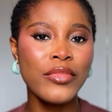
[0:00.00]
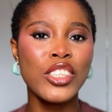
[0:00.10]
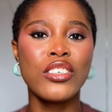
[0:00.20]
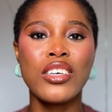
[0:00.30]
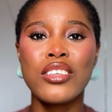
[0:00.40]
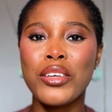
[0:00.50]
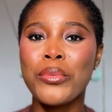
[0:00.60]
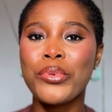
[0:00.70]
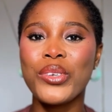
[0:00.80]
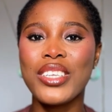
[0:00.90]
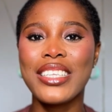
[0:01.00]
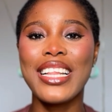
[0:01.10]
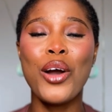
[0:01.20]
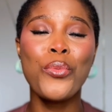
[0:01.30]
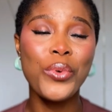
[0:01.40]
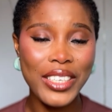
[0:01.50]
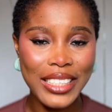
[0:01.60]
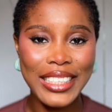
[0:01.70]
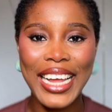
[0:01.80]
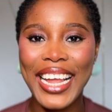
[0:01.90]
Drugstore products that works
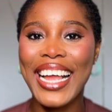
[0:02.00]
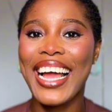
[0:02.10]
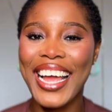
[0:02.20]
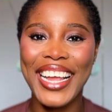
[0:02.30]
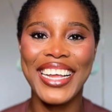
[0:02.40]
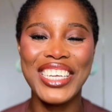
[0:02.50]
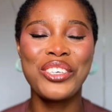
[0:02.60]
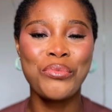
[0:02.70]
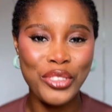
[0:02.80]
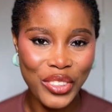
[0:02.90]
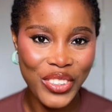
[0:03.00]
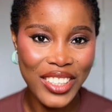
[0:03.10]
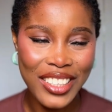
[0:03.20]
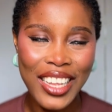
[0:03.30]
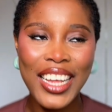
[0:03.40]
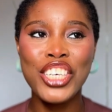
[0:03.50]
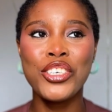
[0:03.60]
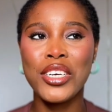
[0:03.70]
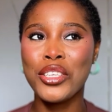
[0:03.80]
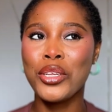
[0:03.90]
like high-end products,
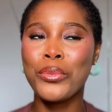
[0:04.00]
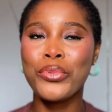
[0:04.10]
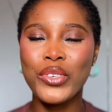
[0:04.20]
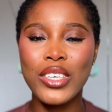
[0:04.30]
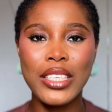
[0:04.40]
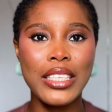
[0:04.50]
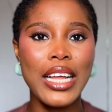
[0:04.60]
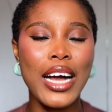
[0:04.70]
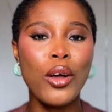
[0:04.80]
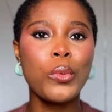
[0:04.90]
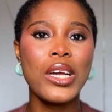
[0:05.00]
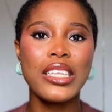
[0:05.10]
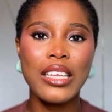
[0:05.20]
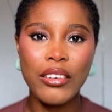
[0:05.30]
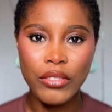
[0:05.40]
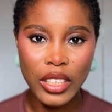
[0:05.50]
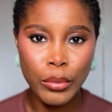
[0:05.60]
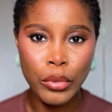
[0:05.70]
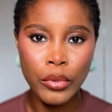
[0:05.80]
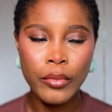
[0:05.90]
drugstore products that are quite
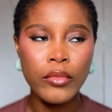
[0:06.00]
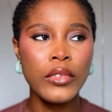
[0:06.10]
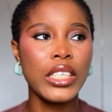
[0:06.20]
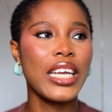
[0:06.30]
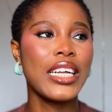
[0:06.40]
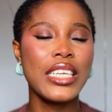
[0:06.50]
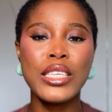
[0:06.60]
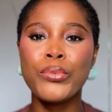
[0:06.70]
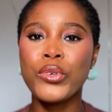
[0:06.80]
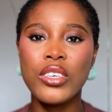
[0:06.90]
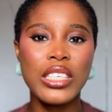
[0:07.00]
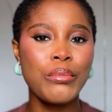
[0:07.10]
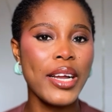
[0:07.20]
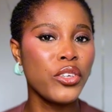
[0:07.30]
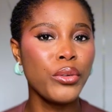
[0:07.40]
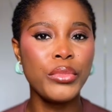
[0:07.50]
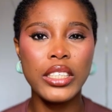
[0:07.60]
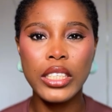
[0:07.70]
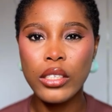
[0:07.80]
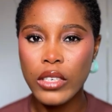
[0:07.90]
affordable. Yeah, these products might not be
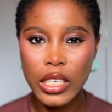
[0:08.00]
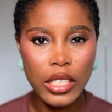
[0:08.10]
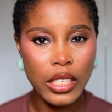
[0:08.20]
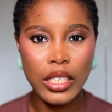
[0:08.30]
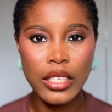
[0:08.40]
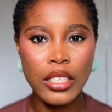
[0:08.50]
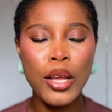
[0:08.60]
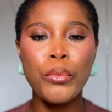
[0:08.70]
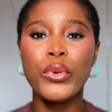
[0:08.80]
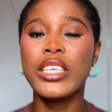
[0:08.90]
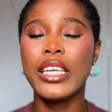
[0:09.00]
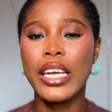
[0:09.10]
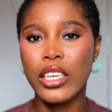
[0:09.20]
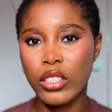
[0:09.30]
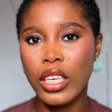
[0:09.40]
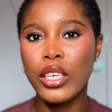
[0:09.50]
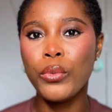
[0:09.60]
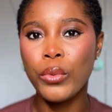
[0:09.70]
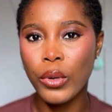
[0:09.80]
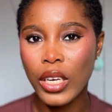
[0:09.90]
new releases, but they actually
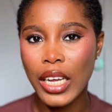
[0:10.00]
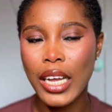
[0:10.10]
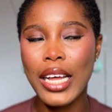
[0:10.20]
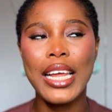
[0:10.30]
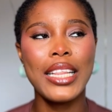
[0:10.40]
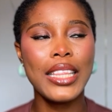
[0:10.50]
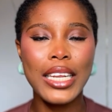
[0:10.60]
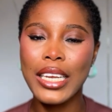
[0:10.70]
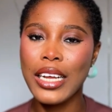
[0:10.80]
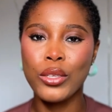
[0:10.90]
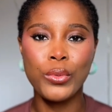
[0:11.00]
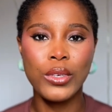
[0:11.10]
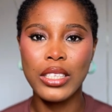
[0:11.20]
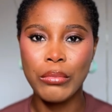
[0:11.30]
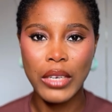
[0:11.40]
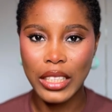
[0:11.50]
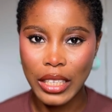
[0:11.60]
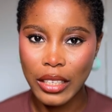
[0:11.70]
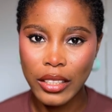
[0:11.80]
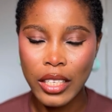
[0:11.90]
work, and I think that's what
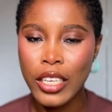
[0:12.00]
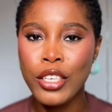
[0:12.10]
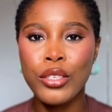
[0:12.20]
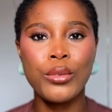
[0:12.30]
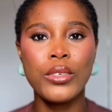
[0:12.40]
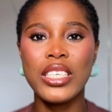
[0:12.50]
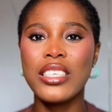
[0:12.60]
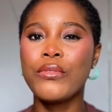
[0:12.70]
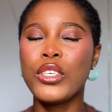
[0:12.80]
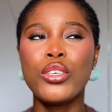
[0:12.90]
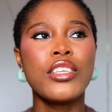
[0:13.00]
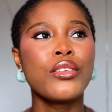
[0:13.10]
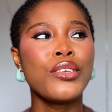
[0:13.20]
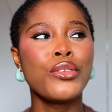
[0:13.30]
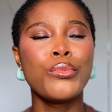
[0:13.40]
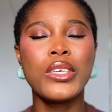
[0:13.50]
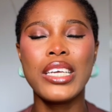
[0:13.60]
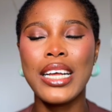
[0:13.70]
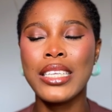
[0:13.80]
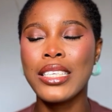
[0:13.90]
matters. So this video is going to be
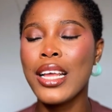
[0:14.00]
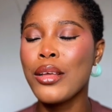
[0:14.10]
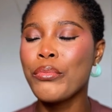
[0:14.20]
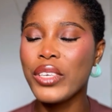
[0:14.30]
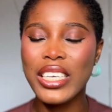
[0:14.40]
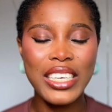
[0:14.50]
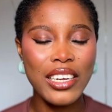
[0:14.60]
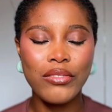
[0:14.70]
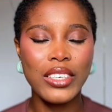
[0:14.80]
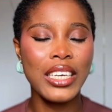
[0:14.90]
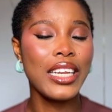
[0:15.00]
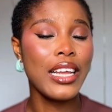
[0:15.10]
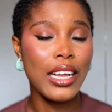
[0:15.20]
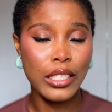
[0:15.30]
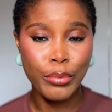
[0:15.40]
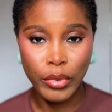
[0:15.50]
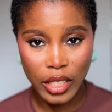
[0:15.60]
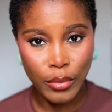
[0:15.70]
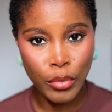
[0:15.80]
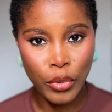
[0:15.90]
as beginner friendly as
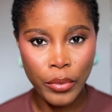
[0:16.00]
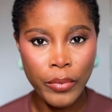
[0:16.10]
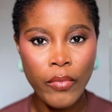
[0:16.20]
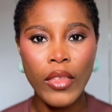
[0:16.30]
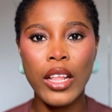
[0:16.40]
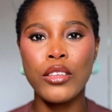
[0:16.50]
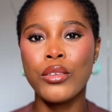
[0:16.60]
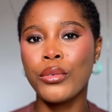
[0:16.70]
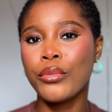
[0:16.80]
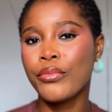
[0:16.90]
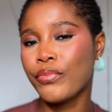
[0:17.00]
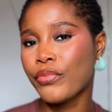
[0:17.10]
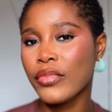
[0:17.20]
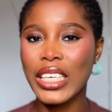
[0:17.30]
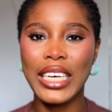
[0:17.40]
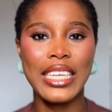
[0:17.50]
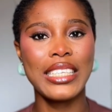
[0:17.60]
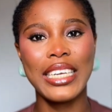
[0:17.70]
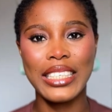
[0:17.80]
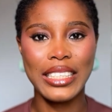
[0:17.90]
possible. So let's
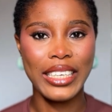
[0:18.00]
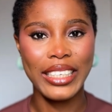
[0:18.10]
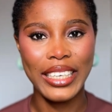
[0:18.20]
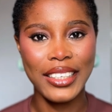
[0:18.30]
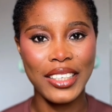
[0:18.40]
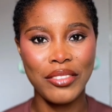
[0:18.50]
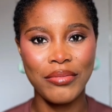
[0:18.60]
get started.